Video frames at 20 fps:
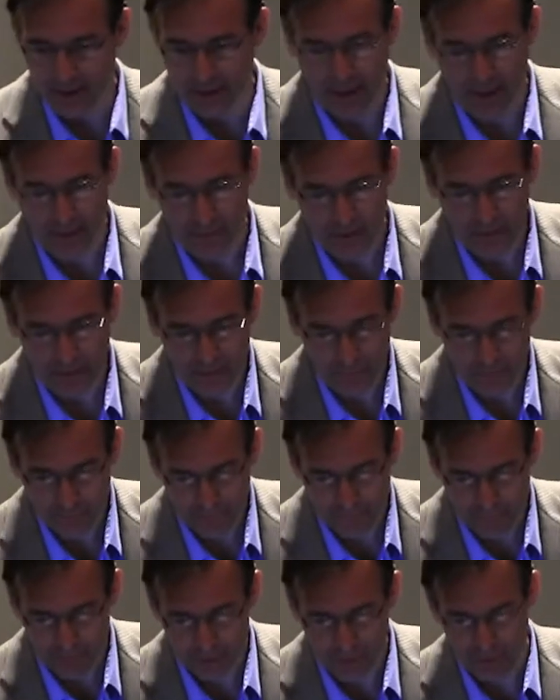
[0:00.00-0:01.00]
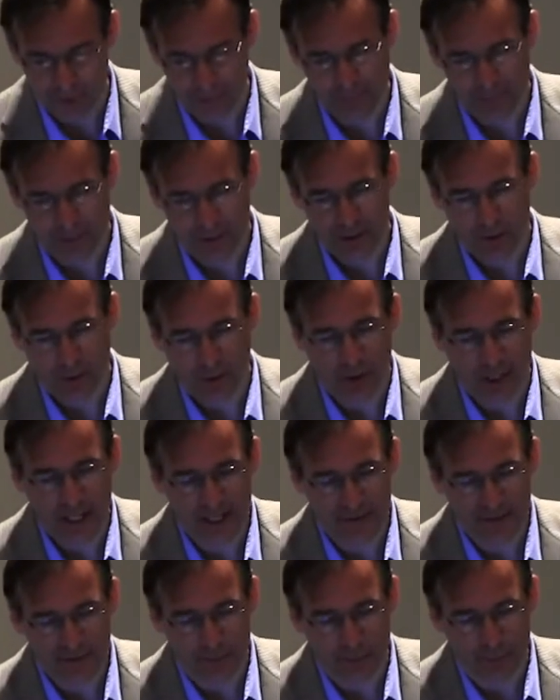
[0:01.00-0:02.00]
a little bit further, looking
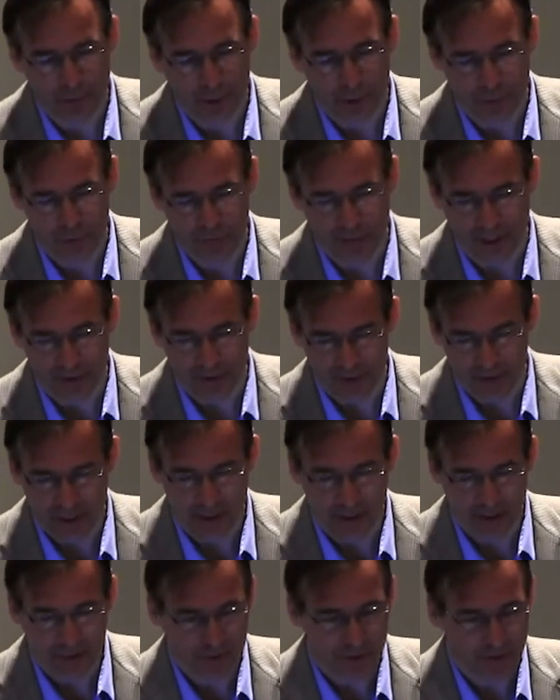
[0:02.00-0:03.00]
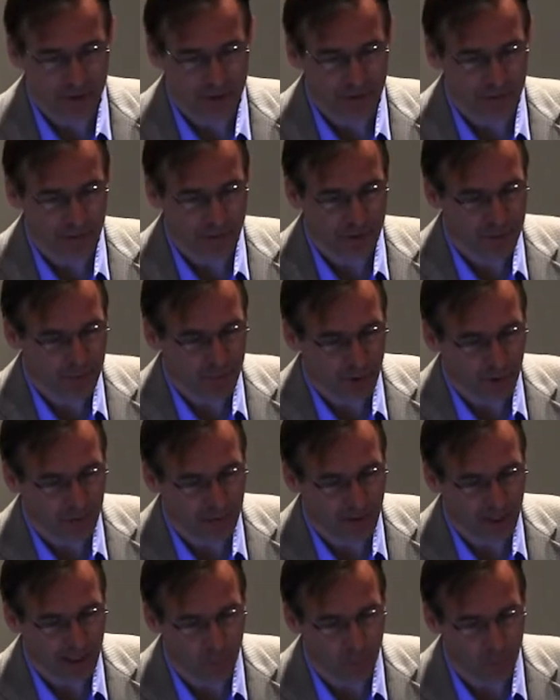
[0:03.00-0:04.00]
at some profiles here. So this first
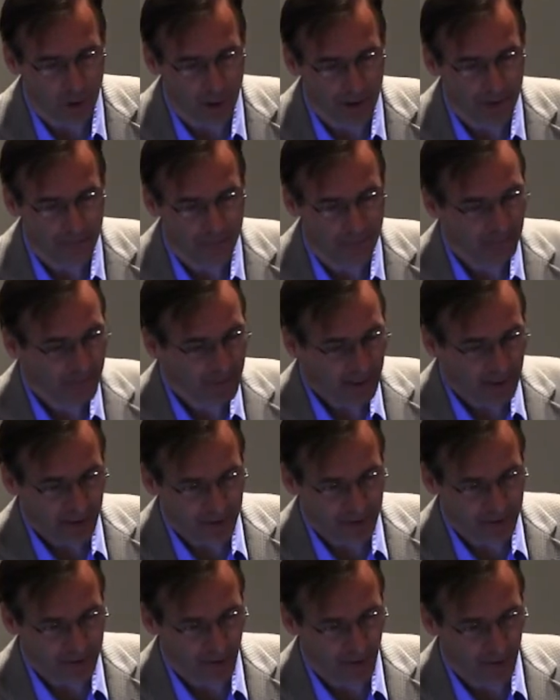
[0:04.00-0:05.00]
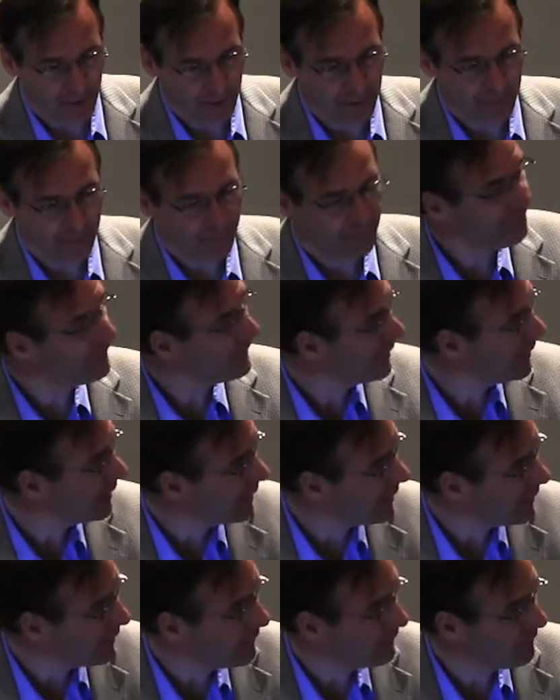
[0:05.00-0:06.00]
profile 1 is on
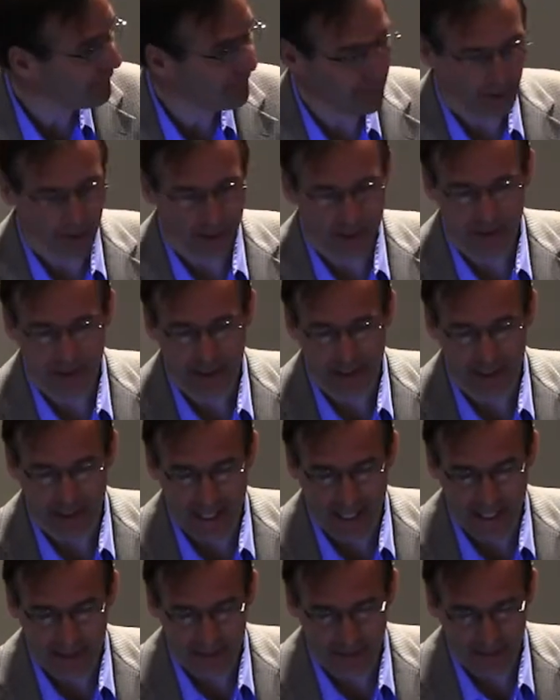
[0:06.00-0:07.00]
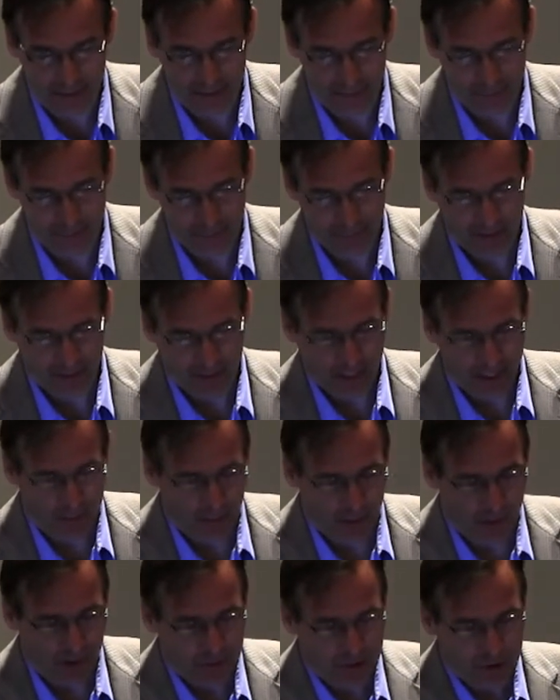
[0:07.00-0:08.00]
in the Atlantic, and
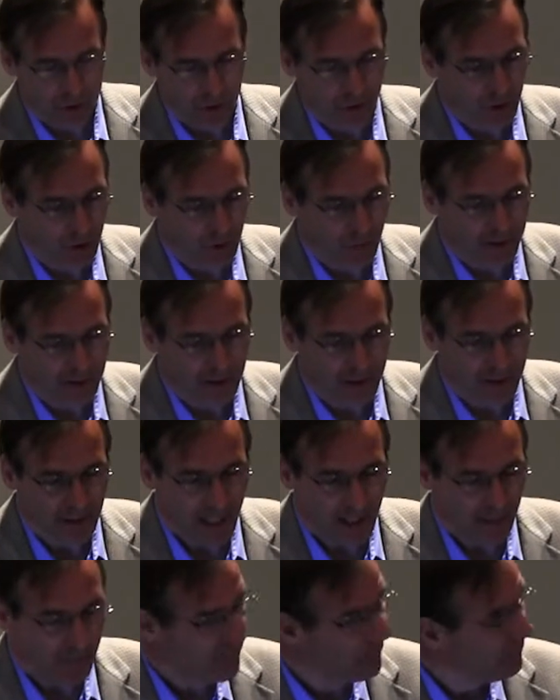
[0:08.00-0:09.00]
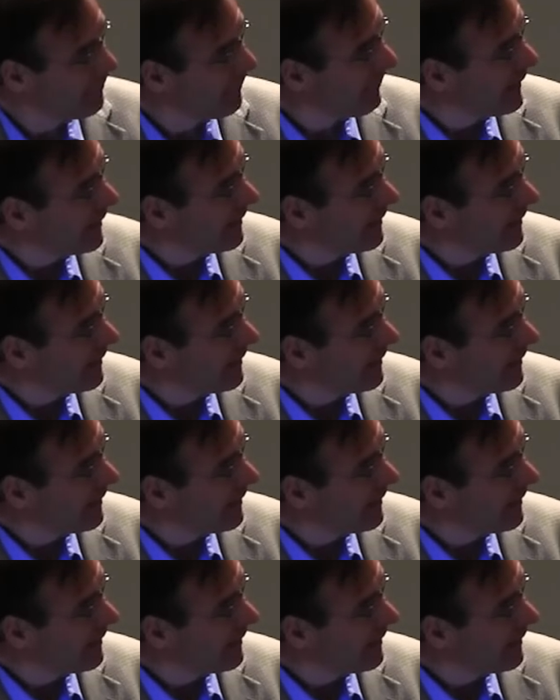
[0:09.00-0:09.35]
what I'm showing you at the top